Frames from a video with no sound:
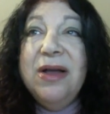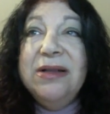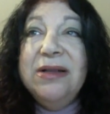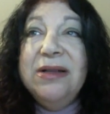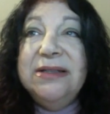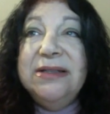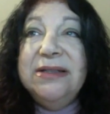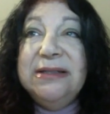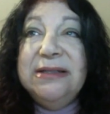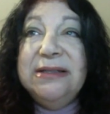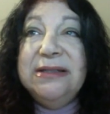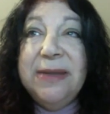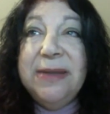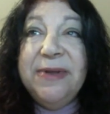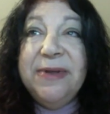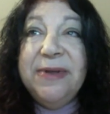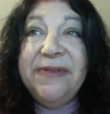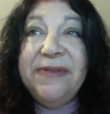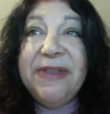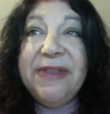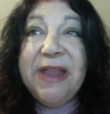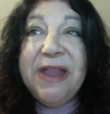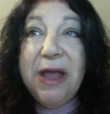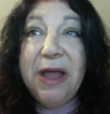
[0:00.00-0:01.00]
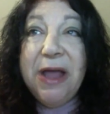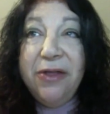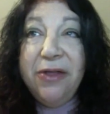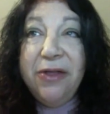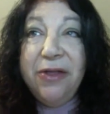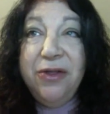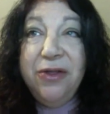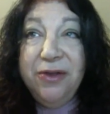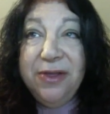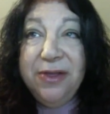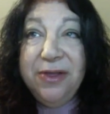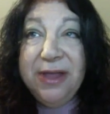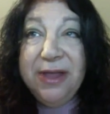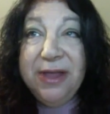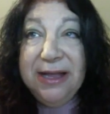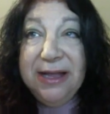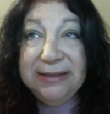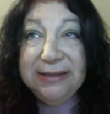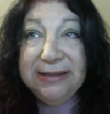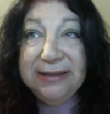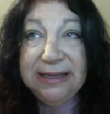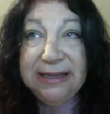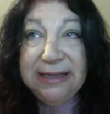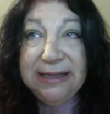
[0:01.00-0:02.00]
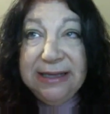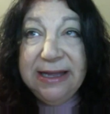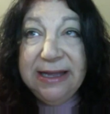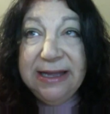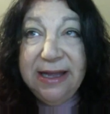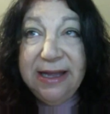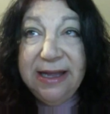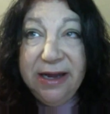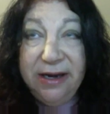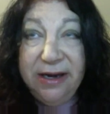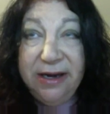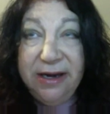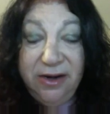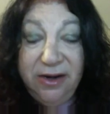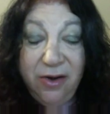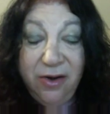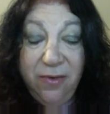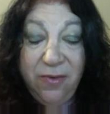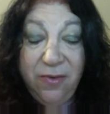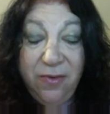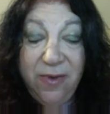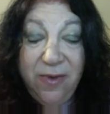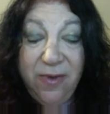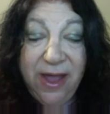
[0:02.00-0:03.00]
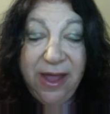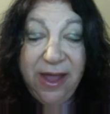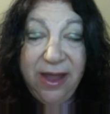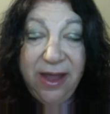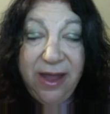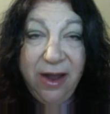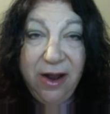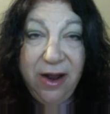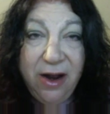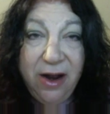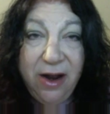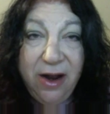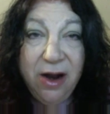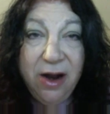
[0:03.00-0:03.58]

Some of the other things that can get in our way